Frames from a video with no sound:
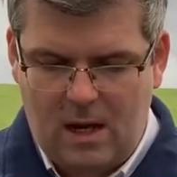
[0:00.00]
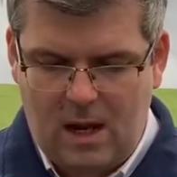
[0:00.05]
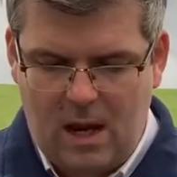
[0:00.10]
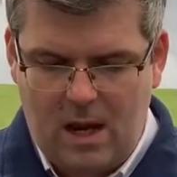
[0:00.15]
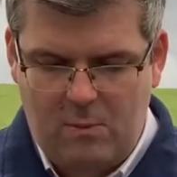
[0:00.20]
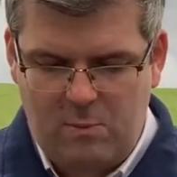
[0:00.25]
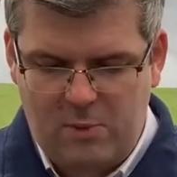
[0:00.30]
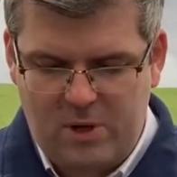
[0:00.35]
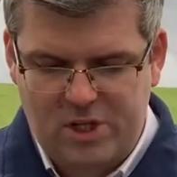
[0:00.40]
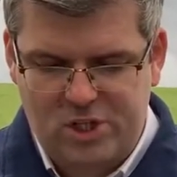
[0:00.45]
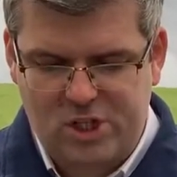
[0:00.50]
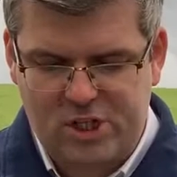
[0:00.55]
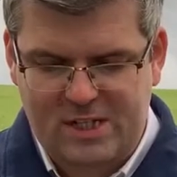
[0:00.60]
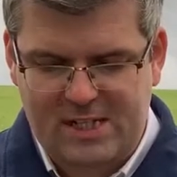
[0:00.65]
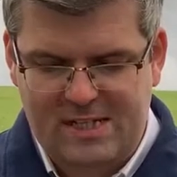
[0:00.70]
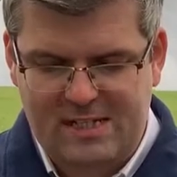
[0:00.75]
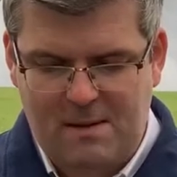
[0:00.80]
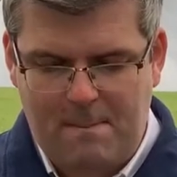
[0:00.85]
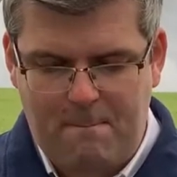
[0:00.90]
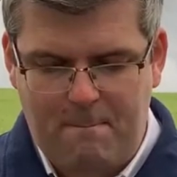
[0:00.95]
in which
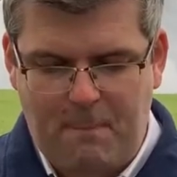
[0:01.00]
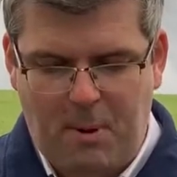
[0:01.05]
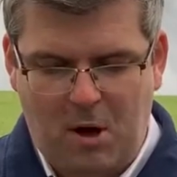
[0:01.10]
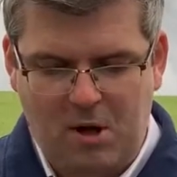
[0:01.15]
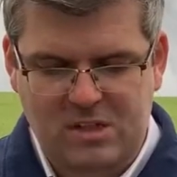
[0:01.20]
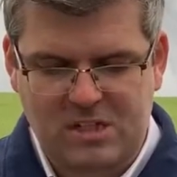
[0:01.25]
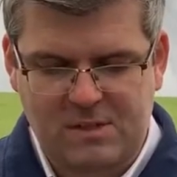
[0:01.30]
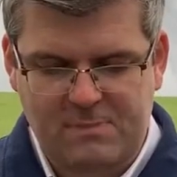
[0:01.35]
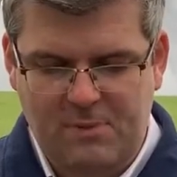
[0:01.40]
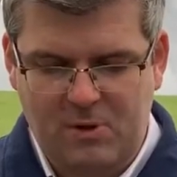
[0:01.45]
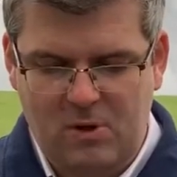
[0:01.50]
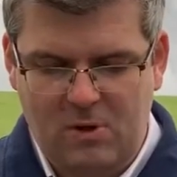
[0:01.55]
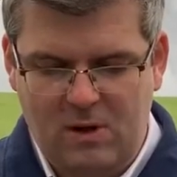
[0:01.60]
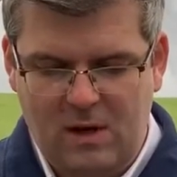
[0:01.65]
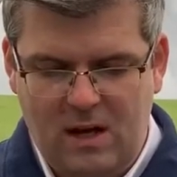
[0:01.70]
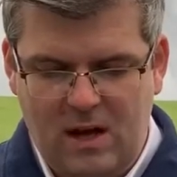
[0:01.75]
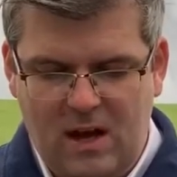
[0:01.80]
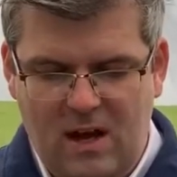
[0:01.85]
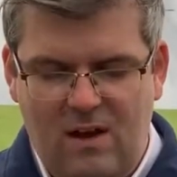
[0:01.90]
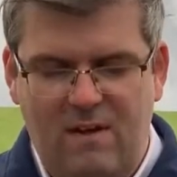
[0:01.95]
it is impossible
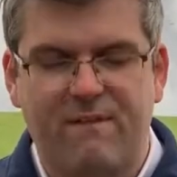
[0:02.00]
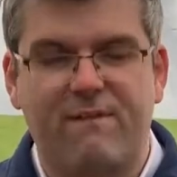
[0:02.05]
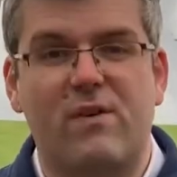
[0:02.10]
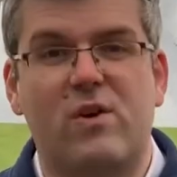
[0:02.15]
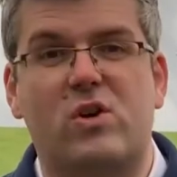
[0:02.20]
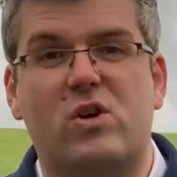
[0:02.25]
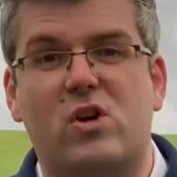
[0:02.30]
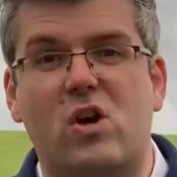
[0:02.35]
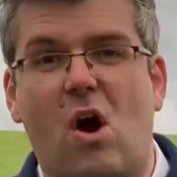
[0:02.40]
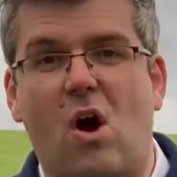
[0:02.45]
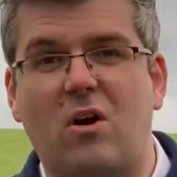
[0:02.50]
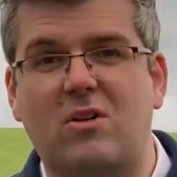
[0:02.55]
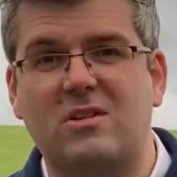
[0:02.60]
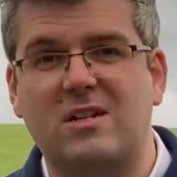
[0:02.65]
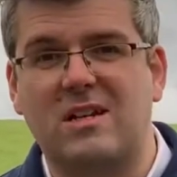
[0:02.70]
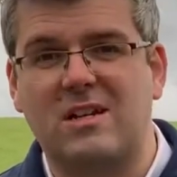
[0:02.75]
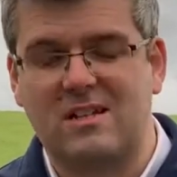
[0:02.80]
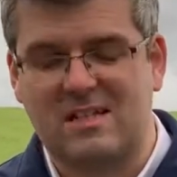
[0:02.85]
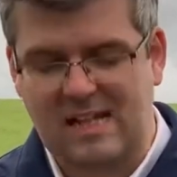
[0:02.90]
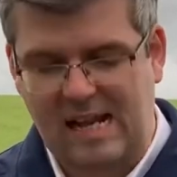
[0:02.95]
for God
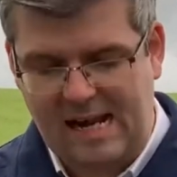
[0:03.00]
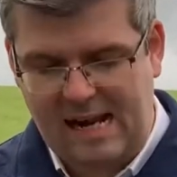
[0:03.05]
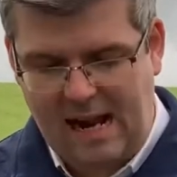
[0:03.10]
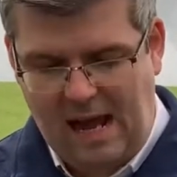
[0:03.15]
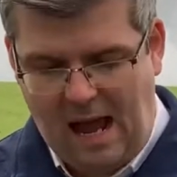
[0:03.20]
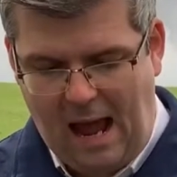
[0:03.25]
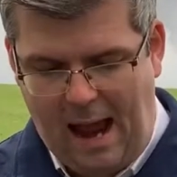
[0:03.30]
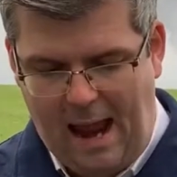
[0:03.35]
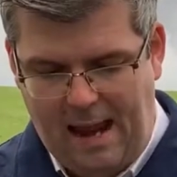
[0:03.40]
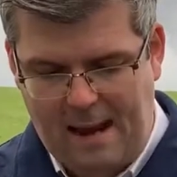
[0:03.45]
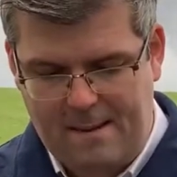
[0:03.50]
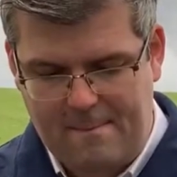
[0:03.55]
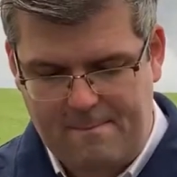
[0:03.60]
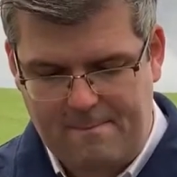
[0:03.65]
to lie,